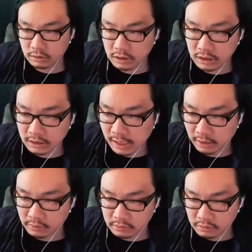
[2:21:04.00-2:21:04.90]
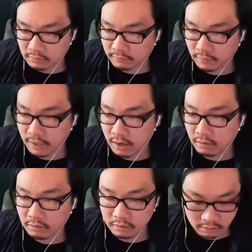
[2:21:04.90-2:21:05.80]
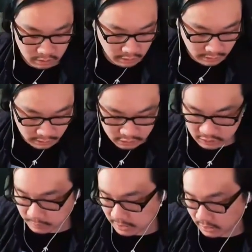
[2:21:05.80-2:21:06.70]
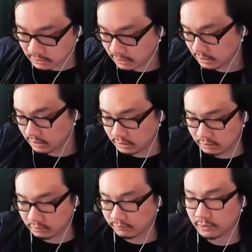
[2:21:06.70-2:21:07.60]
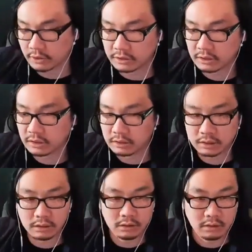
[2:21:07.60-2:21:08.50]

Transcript: Chikadayos for now, uh, just because, uh, you know, for consistency.